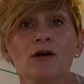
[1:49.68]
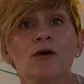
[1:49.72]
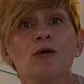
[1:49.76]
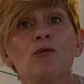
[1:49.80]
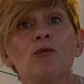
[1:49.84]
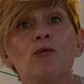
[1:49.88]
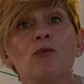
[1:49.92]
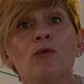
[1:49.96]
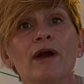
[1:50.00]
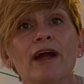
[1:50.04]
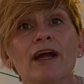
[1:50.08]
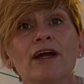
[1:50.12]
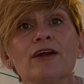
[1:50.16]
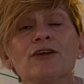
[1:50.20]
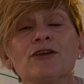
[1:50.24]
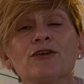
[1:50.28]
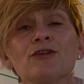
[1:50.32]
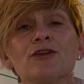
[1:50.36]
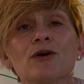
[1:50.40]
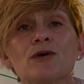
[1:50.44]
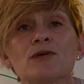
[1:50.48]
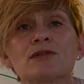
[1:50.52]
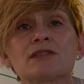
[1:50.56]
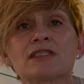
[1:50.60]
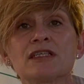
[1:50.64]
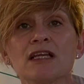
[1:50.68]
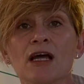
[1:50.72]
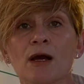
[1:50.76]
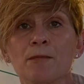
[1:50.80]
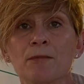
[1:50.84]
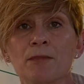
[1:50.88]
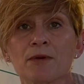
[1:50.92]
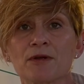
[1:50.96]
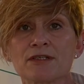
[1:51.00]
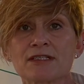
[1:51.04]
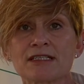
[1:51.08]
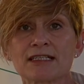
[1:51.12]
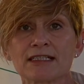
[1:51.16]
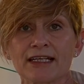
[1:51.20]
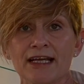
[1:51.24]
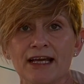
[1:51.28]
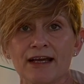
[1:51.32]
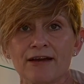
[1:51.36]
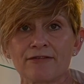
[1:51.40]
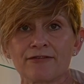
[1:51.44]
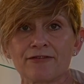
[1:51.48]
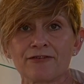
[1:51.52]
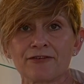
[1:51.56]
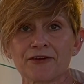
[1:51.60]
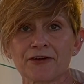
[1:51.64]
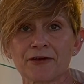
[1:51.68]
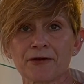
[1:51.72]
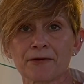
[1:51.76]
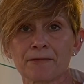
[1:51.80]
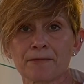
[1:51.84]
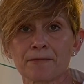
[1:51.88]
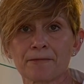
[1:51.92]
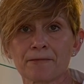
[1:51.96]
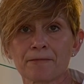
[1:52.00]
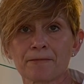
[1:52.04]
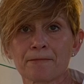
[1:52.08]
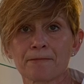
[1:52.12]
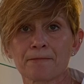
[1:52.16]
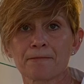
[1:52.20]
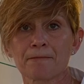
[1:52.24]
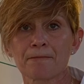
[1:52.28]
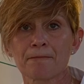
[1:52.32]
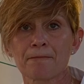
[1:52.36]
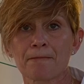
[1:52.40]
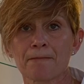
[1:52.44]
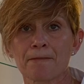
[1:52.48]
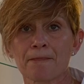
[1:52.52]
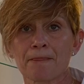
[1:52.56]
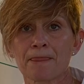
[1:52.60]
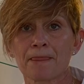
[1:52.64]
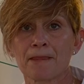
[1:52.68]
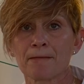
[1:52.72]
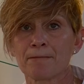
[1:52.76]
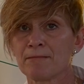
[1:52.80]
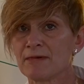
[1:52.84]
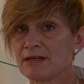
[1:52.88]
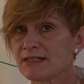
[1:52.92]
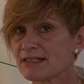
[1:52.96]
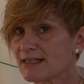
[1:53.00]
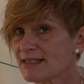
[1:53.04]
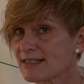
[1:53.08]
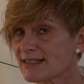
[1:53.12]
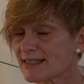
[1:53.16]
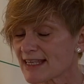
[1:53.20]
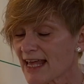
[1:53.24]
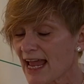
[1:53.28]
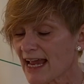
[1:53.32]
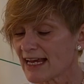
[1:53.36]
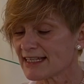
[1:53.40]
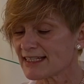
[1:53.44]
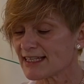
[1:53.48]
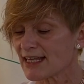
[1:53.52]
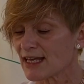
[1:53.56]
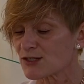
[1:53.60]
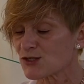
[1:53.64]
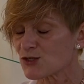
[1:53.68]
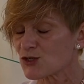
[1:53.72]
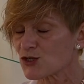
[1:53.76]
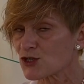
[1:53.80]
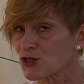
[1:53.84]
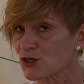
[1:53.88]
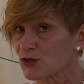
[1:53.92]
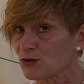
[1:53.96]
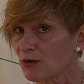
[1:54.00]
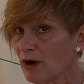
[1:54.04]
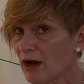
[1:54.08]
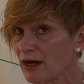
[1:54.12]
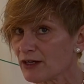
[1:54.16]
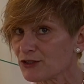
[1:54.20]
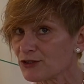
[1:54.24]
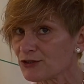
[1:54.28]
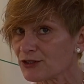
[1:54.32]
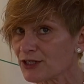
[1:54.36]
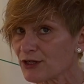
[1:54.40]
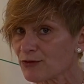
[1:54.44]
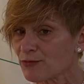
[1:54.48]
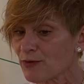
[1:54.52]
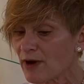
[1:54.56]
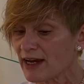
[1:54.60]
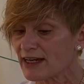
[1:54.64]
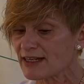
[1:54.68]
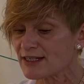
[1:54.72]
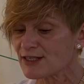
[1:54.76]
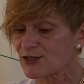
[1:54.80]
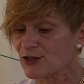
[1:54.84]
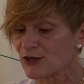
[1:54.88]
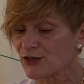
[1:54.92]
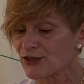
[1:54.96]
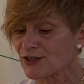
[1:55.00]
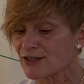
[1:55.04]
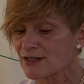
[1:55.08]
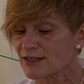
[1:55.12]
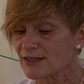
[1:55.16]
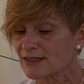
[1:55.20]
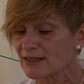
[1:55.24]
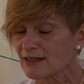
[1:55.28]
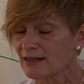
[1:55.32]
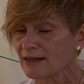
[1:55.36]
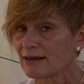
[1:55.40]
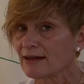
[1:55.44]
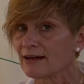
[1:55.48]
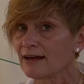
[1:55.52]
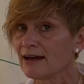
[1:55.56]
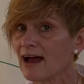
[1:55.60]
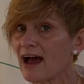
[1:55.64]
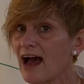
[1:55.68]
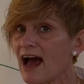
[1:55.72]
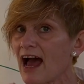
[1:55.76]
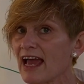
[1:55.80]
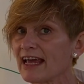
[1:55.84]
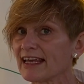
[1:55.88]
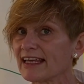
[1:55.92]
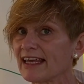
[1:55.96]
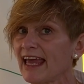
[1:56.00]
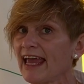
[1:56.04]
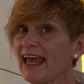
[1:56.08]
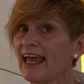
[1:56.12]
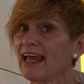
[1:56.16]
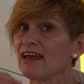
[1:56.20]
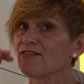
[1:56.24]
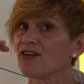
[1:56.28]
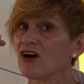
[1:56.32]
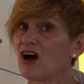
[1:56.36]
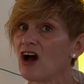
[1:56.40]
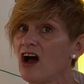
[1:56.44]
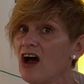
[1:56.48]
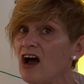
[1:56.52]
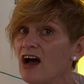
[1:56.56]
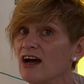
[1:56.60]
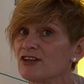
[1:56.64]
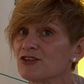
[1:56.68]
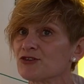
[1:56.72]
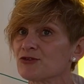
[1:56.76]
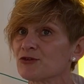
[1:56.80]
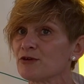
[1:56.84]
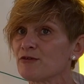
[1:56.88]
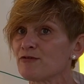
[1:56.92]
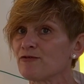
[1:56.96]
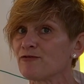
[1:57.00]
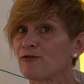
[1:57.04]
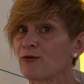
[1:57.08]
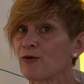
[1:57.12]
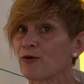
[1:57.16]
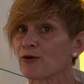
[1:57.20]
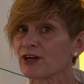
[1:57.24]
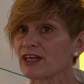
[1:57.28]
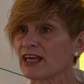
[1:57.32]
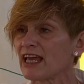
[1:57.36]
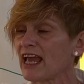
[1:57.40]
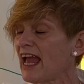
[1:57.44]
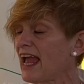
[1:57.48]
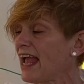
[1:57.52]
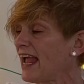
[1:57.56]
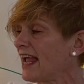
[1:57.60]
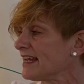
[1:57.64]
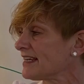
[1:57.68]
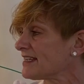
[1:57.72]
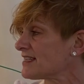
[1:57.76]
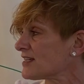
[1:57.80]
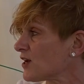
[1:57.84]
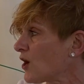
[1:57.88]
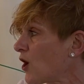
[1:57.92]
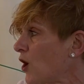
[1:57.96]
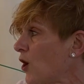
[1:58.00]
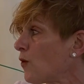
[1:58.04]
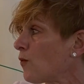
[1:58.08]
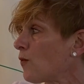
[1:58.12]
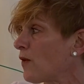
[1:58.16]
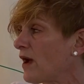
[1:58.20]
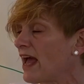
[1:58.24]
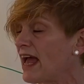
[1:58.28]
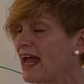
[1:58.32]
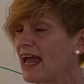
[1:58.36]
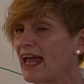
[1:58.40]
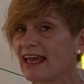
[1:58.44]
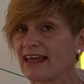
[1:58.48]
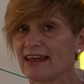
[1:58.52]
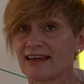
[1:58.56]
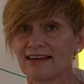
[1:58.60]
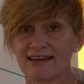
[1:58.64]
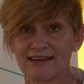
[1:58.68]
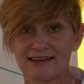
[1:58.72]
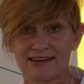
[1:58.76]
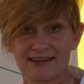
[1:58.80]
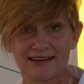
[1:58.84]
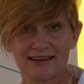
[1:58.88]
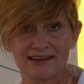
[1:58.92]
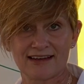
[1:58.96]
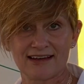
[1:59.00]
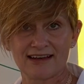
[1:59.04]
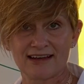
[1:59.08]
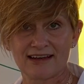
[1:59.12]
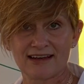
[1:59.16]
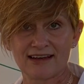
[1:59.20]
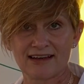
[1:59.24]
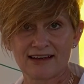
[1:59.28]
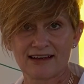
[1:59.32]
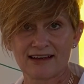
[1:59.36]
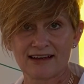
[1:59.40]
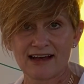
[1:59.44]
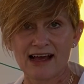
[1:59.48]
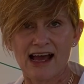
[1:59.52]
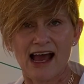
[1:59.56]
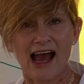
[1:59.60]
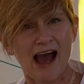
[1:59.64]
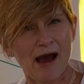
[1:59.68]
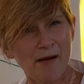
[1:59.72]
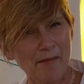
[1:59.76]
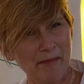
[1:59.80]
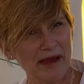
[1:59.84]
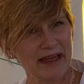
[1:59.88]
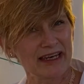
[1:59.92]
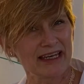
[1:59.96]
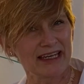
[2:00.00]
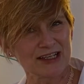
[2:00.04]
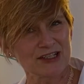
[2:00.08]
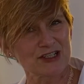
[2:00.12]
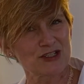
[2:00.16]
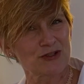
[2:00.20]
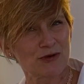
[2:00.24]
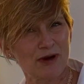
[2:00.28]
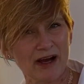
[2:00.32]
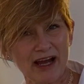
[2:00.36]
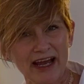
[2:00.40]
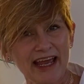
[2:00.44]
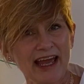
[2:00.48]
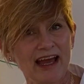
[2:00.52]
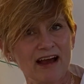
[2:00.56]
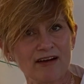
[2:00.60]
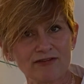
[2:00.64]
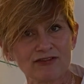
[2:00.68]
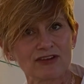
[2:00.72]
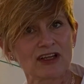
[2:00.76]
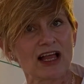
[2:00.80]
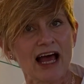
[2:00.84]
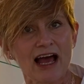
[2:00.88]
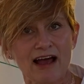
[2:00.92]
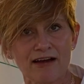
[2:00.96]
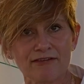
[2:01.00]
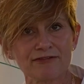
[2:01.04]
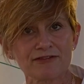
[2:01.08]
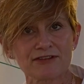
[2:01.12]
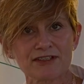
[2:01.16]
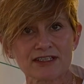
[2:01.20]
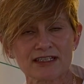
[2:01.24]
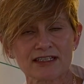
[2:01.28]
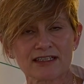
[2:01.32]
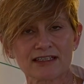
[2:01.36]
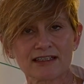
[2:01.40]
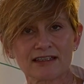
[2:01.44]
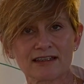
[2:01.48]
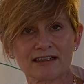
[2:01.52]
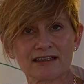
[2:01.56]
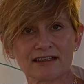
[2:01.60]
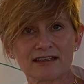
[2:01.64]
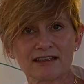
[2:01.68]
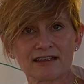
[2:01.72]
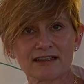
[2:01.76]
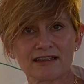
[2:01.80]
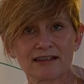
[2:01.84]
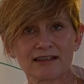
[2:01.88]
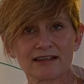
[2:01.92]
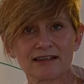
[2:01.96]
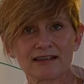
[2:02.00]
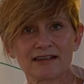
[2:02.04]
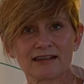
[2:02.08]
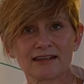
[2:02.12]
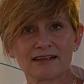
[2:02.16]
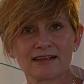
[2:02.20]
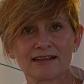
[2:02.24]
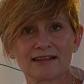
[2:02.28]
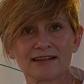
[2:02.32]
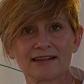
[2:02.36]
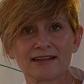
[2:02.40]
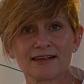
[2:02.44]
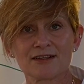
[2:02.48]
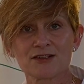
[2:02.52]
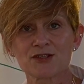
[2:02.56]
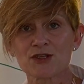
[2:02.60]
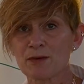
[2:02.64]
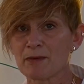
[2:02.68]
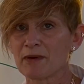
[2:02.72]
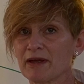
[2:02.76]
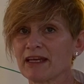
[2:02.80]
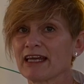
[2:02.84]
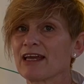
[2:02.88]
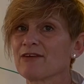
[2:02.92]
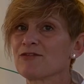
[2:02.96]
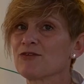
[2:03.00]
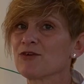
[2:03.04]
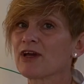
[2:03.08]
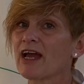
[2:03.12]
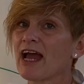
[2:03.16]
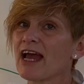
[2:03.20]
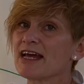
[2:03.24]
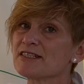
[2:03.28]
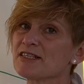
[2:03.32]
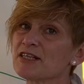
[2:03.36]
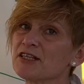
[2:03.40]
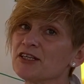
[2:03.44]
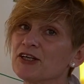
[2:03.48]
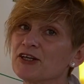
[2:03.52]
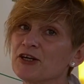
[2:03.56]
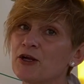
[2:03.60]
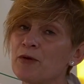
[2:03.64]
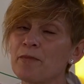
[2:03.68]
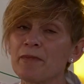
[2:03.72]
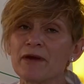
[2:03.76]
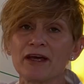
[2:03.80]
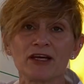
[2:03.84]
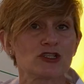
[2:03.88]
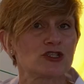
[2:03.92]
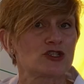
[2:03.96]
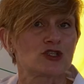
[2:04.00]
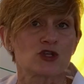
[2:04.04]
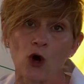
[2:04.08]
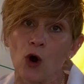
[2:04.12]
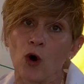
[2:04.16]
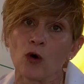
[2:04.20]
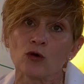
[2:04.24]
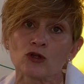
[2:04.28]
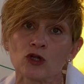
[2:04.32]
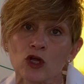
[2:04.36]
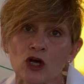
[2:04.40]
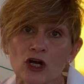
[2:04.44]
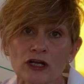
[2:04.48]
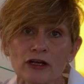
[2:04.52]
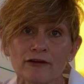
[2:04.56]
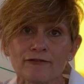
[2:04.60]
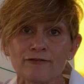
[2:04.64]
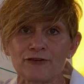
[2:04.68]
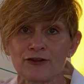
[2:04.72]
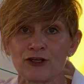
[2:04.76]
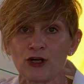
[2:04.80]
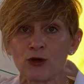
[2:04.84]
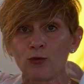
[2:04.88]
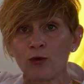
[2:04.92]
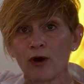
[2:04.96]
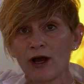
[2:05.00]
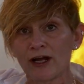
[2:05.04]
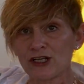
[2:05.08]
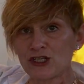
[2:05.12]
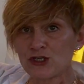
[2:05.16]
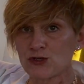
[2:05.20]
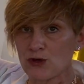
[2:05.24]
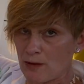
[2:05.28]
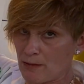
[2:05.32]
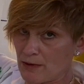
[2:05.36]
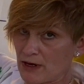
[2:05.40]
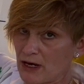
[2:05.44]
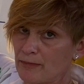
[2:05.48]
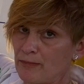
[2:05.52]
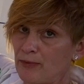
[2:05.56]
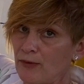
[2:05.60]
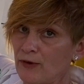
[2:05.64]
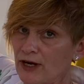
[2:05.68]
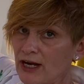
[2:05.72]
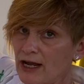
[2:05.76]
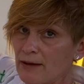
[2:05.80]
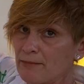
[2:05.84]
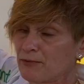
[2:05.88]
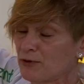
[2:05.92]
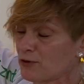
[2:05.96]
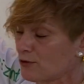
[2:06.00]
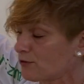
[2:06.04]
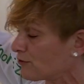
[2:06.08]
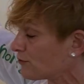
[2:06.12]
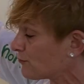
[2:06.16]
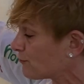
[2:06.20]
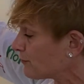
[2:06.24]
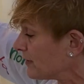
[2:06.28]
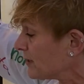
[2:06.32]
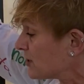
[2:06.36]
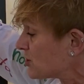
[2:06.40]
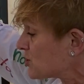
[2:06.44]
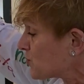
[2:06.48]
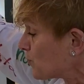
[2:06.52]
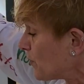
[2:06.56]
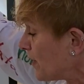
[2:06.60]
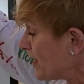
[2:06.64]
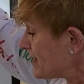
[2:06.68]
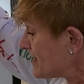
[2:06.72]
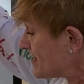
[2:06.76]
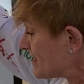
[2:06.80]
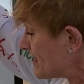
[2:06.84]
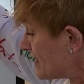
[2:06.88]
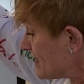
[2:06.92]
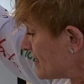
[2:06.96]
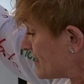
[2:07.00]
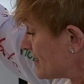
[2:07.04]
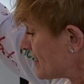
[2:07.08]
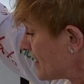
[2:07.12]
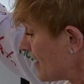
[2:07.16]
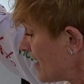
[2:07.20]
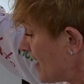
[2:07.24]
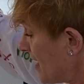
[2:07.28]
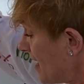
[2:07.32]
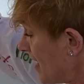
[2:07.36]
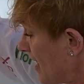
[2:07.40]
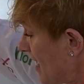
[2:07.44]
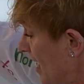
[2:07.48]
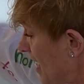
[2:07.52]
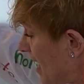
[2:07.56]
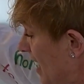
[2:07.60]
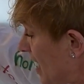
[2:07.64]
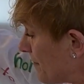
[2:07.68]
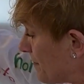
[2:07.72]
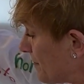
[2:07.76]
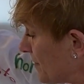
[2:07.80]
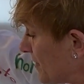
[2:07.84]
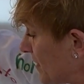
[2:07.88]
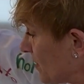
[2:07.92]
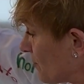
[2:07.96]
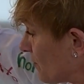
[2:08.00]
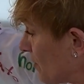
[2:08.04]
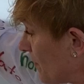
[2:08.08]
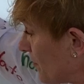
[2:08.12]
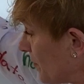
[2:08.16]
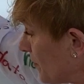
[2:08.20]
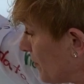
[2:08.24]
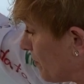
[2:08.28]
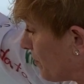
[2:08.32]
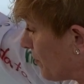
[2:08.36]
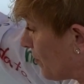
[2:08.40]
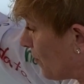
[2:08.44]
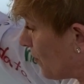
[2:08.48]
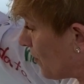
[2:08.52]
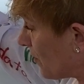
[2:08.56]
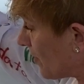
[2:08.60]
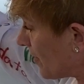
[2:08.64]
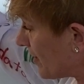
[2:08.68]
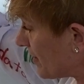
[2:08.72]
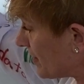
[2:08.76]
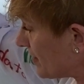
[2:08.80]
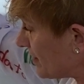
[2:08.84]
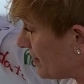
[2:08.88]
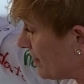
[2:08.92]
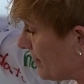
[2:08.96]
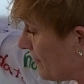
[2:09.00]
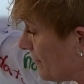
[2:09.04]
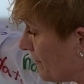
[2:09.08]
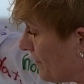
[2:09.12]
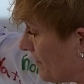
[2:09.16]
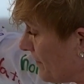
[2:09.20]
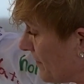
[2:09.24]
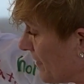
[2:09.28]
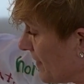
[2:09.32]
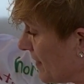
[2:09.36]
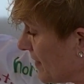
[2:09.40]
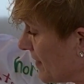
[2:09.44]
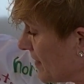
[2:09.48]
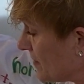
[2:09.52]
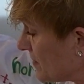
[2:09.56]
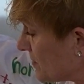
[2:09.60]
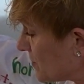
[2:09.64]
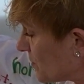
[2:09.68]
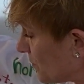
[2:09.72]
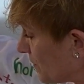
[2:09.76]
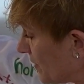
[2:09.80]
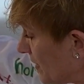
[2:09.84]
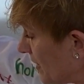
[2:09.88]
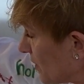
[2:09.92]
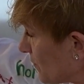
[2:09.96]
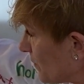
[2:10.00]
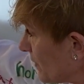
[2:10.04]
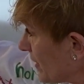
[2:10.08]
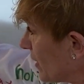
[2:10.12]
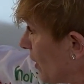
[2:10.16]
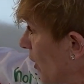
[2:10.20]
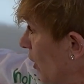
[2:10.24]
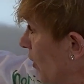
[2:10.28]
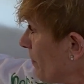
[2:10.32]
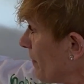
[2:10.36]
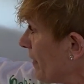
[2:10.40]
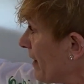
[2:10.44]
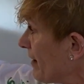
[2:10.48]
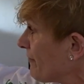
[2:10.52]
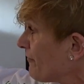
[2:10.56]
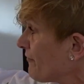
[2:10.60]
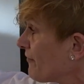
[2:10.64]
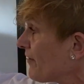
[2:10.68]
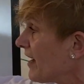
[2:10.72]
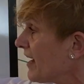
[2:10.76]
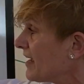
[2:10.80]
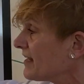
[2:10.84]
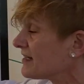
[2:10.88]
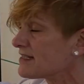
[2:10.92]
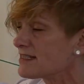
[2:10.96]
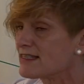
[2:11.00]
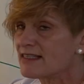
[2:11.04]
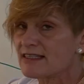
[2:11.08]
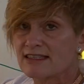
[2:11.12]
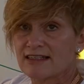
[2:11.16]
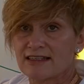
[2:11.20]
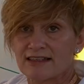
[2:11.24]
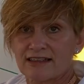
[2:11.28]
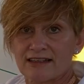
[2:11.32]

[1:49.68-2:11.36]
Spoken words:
Where do those numbers live? Mrs. Seitz has 200 erasers. I gave 148 away. How many do I have left? So I'm to give you guys a little bit. Don't look if you don't want to. I'm going to put up your 3 choices up here on the board. So here we go, my friends.